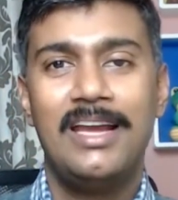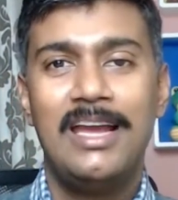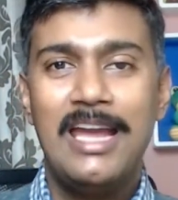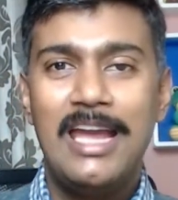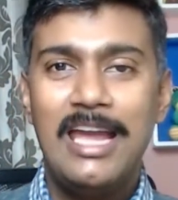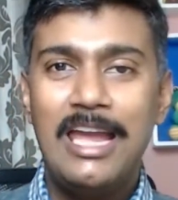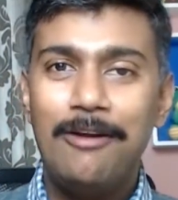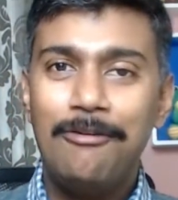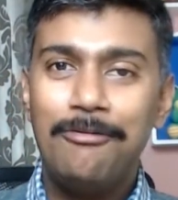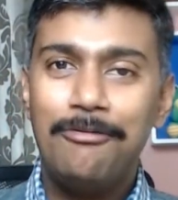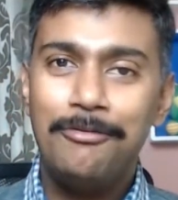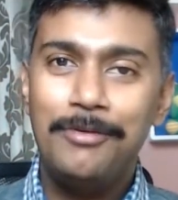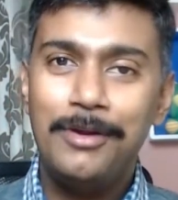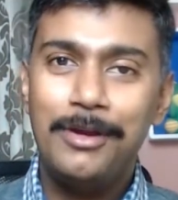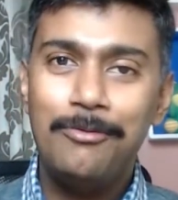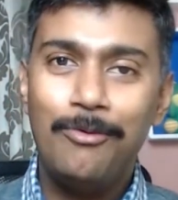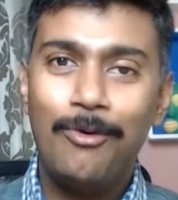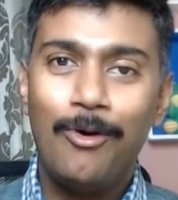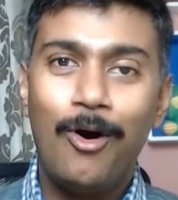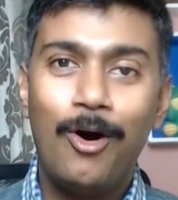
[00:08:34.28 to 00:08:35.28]
If we
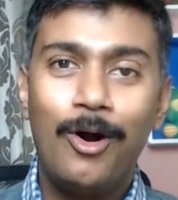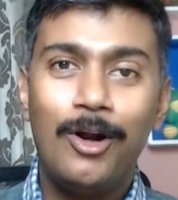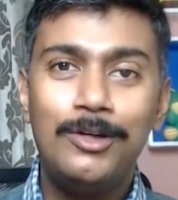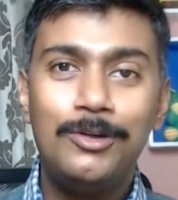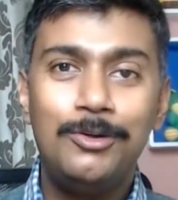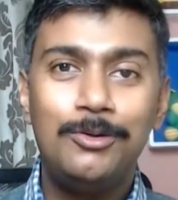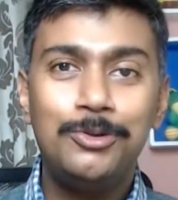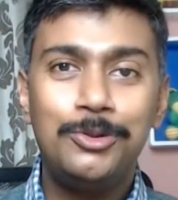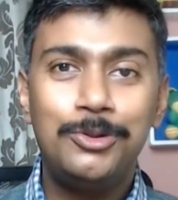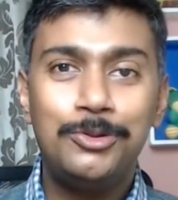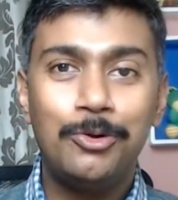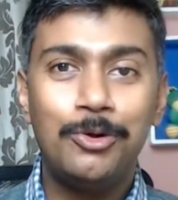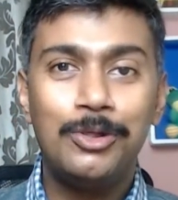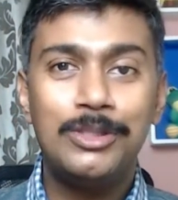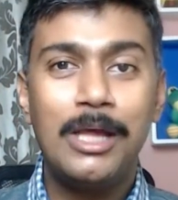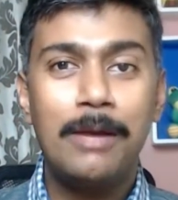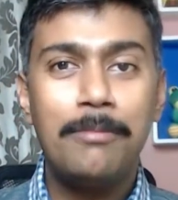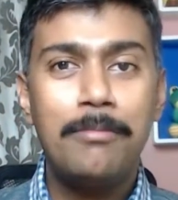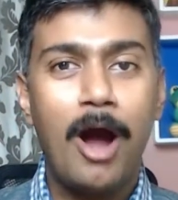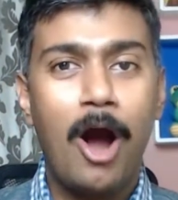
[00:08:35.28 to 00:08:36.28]
want to show
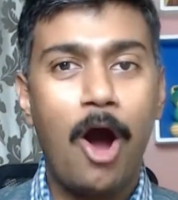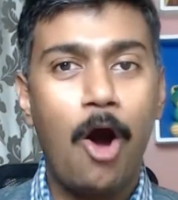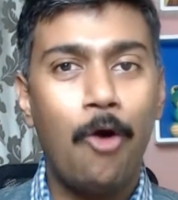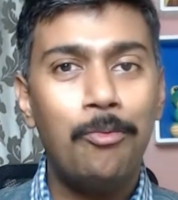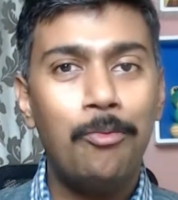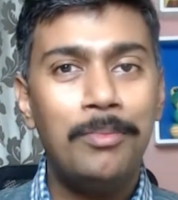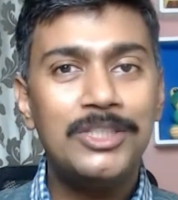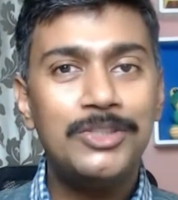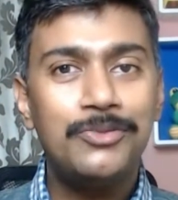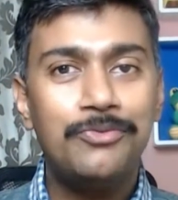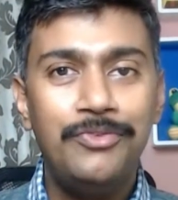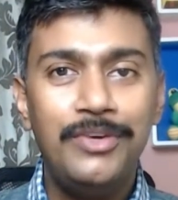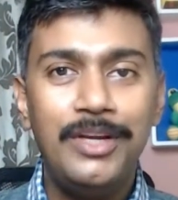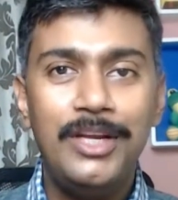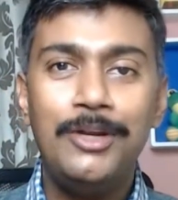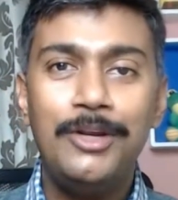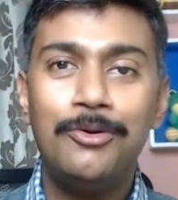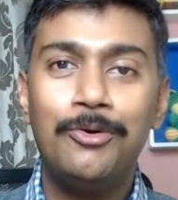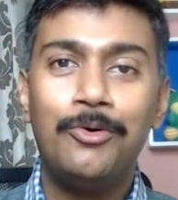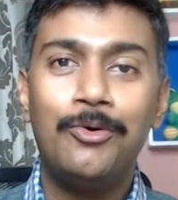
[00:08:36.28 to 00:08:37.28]
them how much
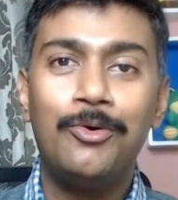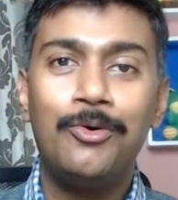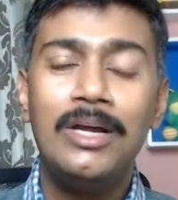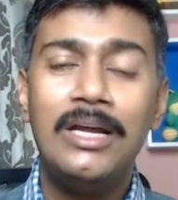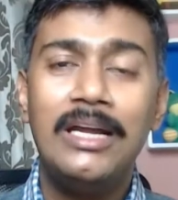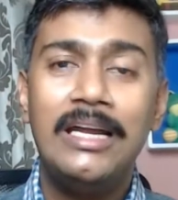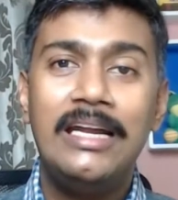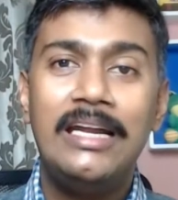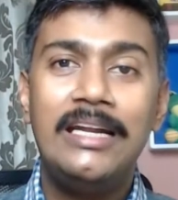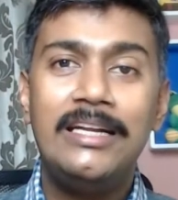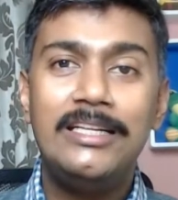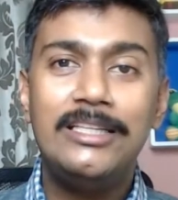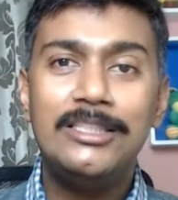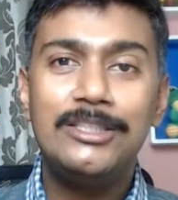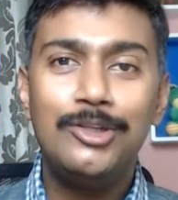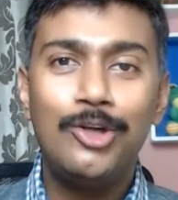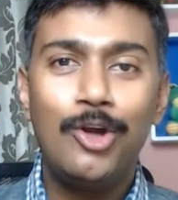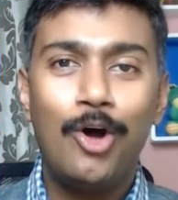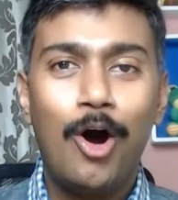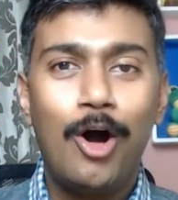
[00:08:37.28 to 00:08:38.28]
we know, it is
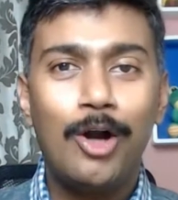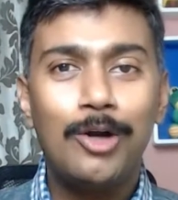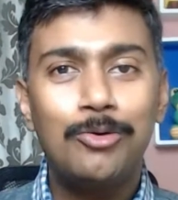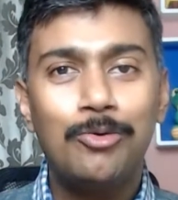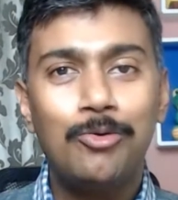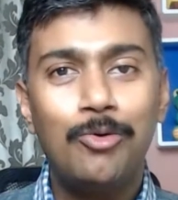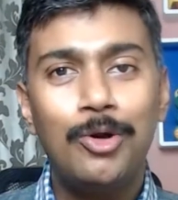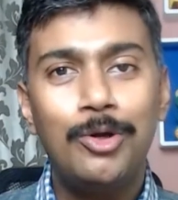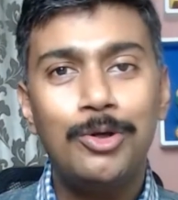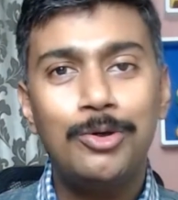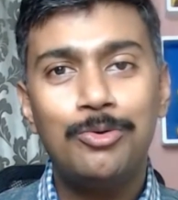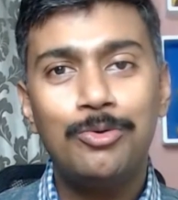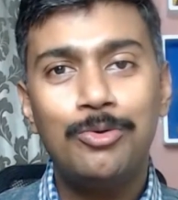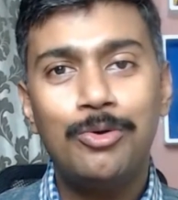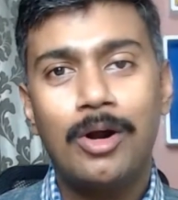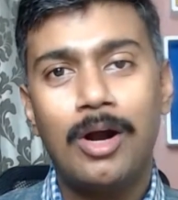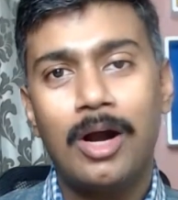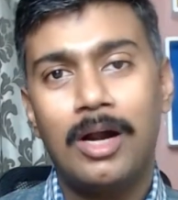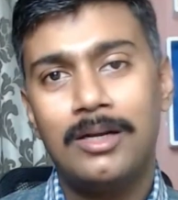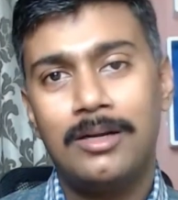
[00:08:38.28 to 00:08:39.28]
not going to
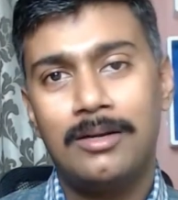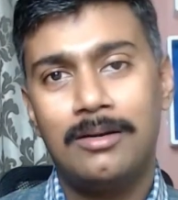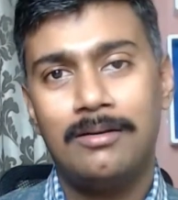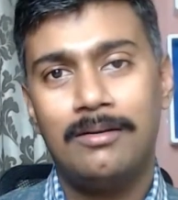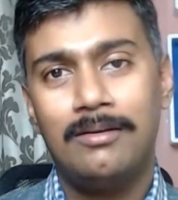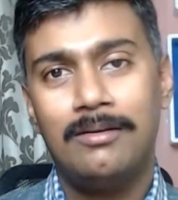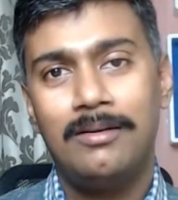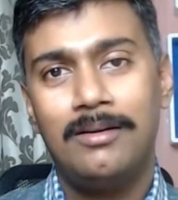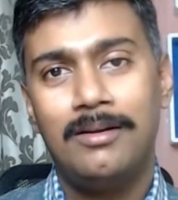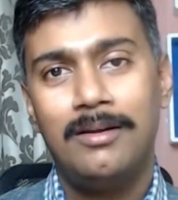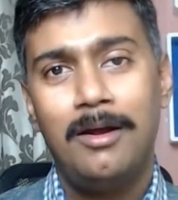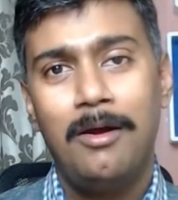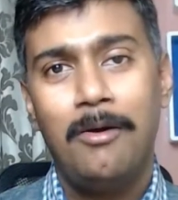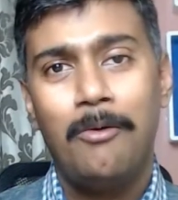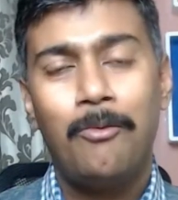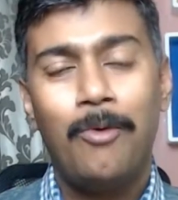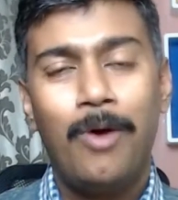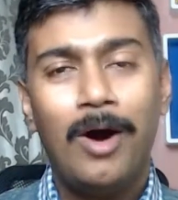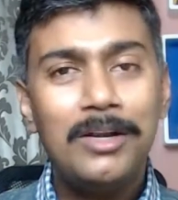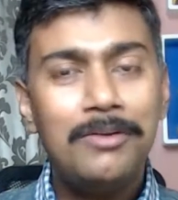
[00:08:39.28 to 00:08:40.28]
cut.
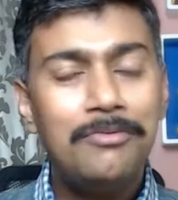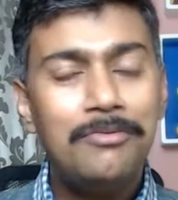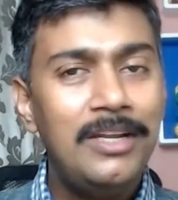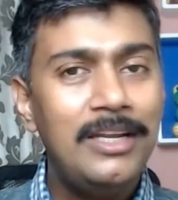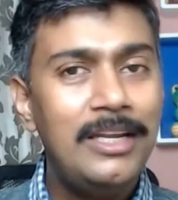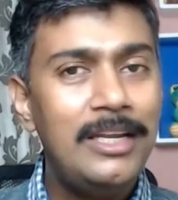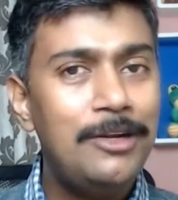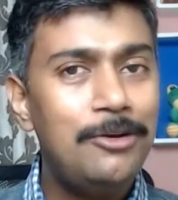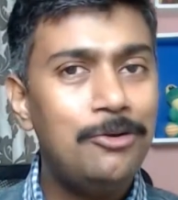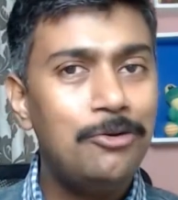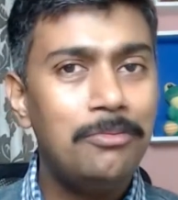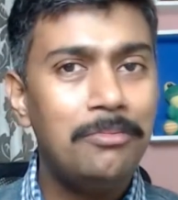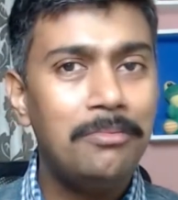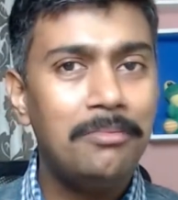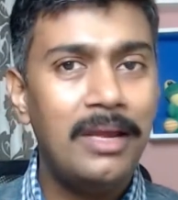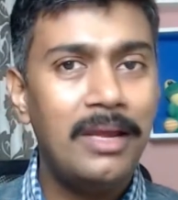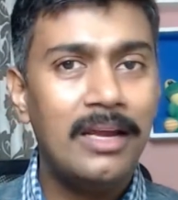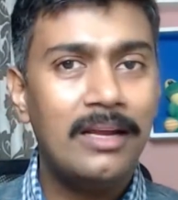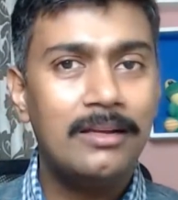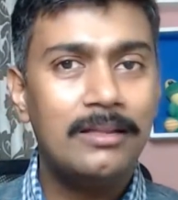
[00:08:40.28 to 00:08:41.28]
What we need to
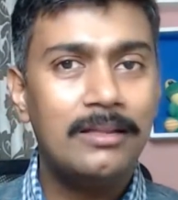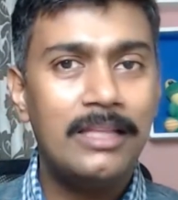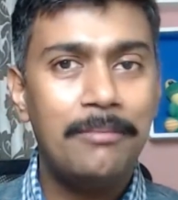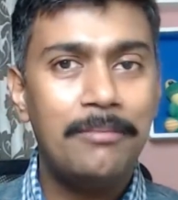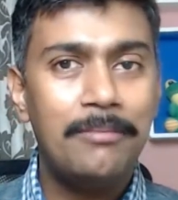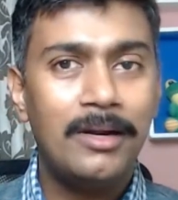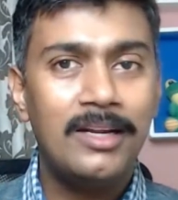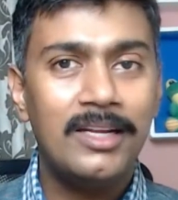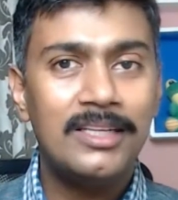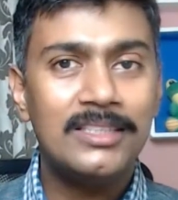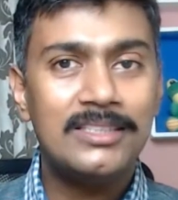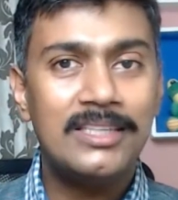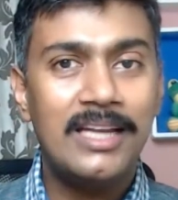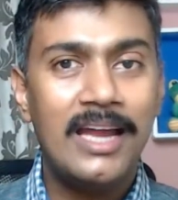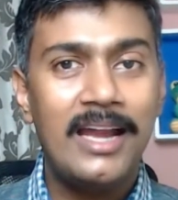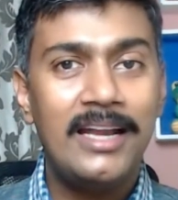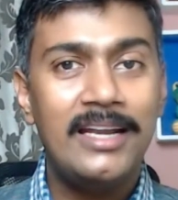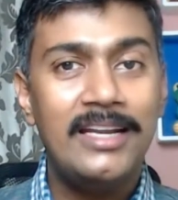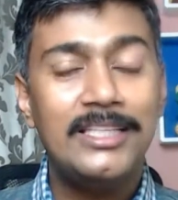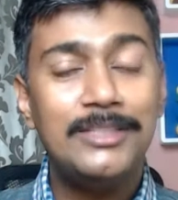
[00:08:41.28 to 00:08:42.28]
make them
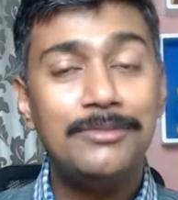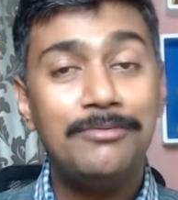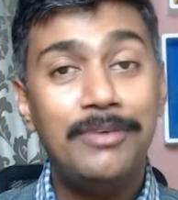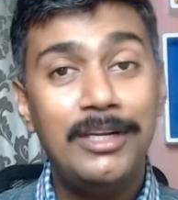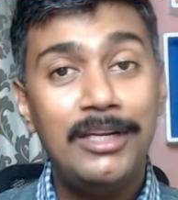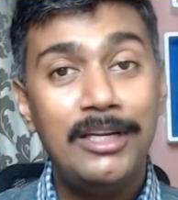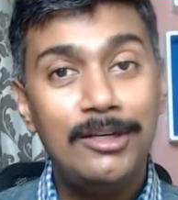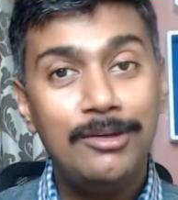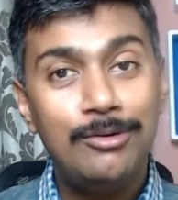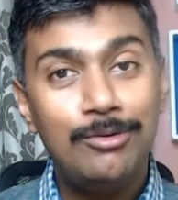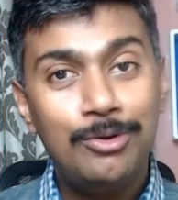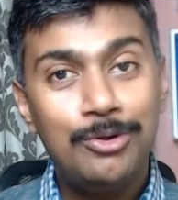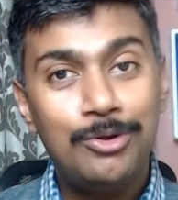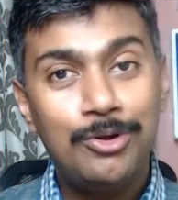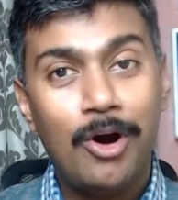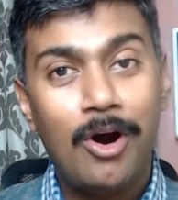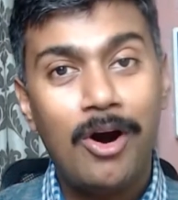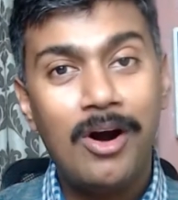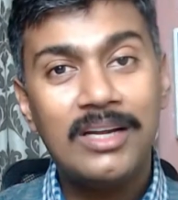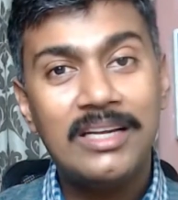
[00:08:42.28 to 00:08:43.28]
understand is we need to
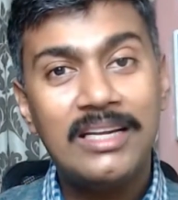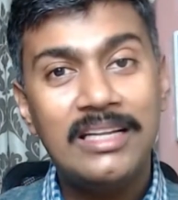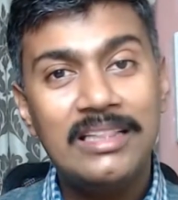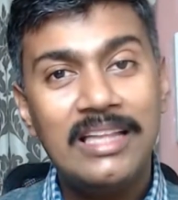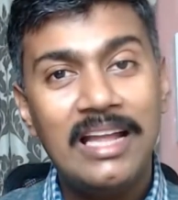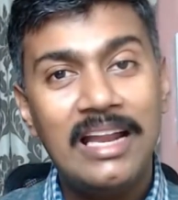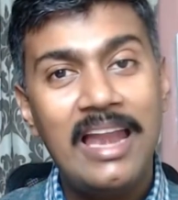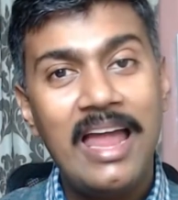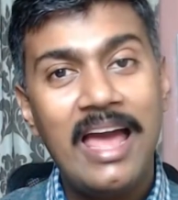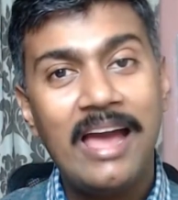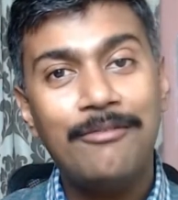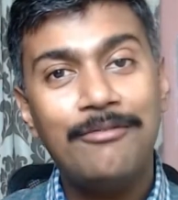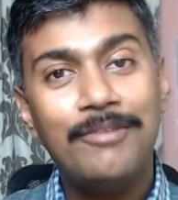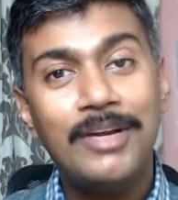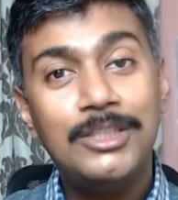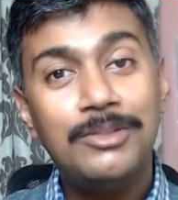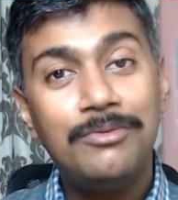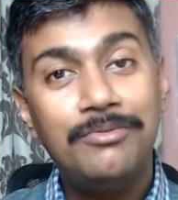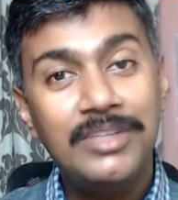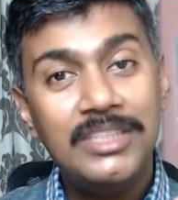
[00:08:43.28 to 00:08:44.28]
talk in the
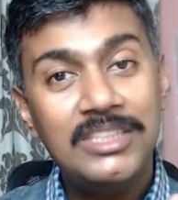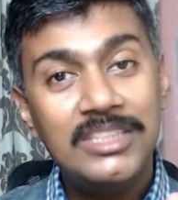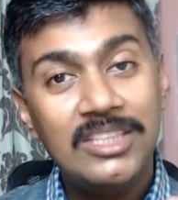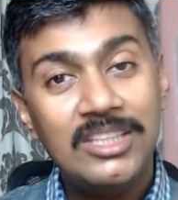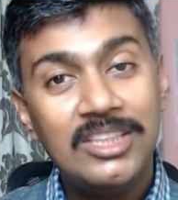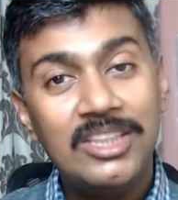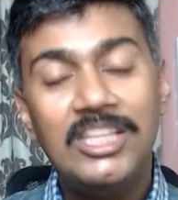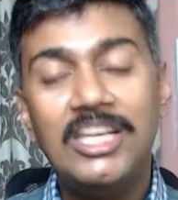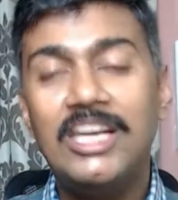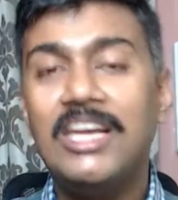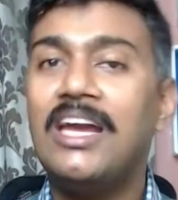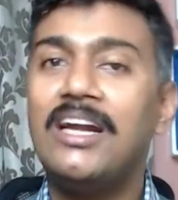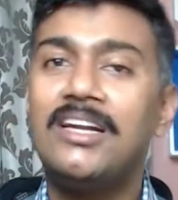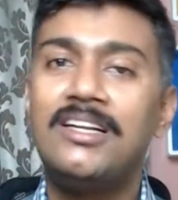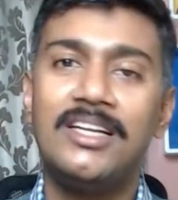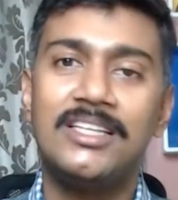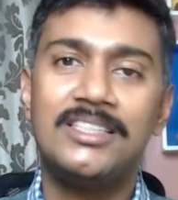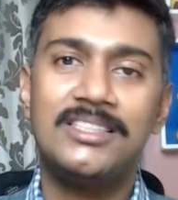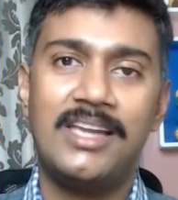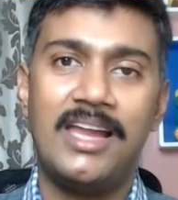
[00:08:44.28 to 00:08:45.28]
language which they
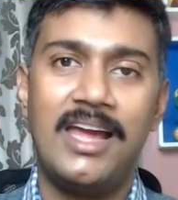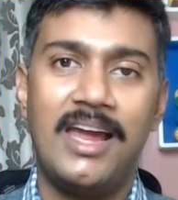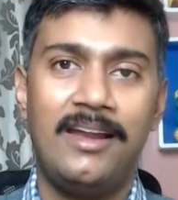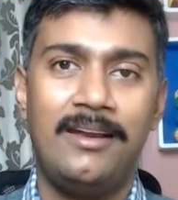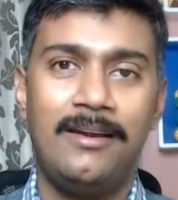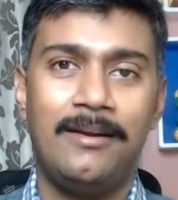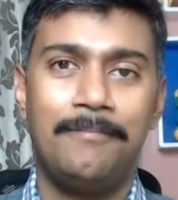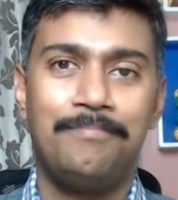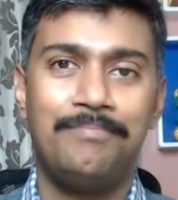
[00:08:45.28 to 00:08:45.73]
understand.